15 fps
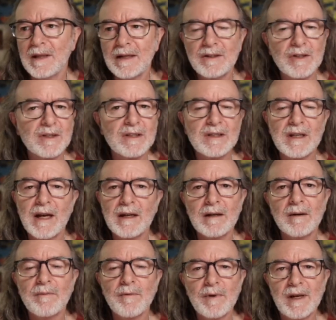they just sign
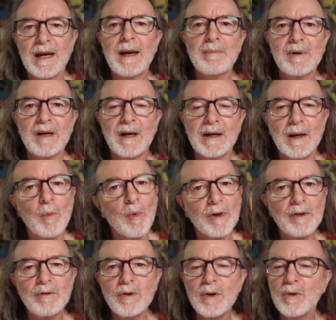up for Capcut. And
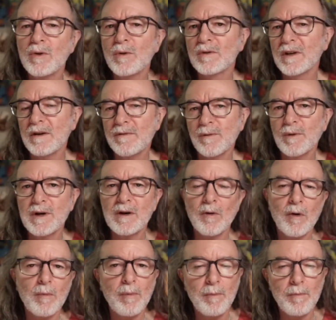whether you use a free
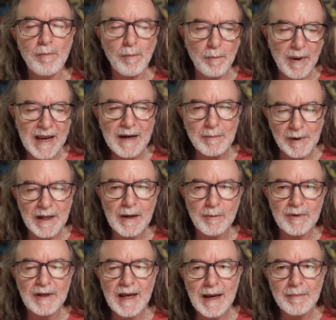or a paid plan
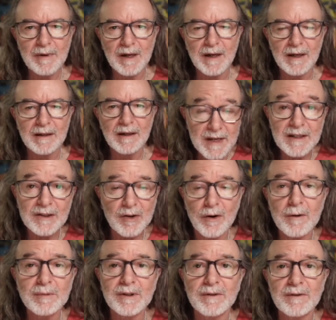with Capcut, these
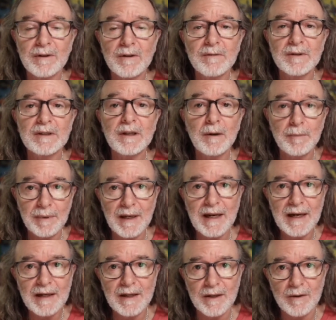terms of service
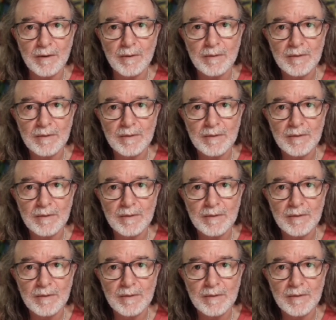apply to you.